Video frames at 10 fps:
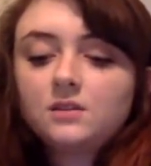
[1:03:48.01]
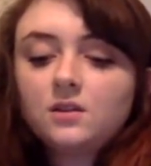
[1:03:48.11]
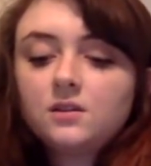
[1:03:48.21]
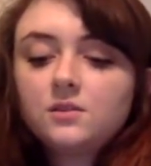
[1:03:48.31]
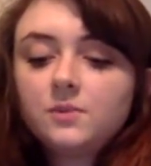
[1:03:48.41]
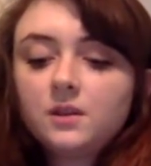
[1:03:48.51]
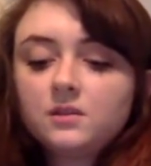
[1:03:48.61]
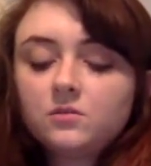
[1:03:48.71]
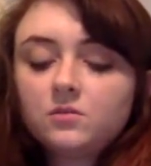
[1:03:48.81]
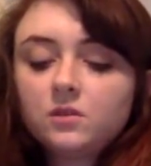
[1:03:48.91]
hard to put
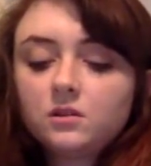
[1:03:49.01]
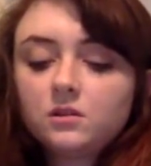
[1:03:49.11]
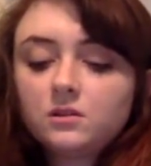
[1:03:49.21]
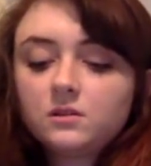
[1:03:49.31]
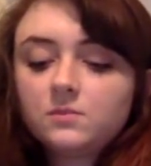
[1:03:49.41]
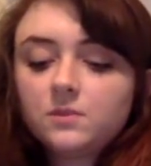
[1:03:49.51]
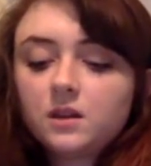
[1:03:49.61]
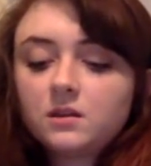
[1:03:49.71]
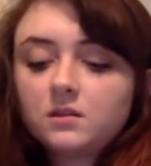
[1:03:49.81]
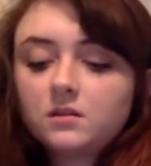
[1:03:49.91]
into words, but
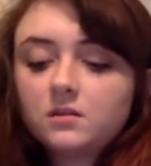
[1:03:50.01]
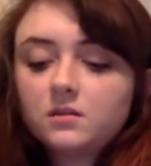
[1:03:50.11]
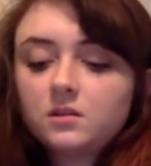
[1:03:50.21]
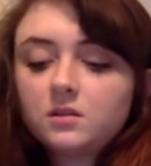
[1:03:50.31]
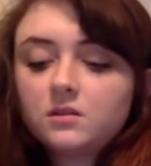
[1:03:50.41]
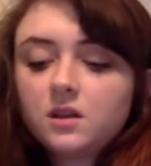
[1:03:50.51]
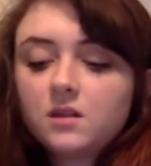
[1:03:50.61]
there's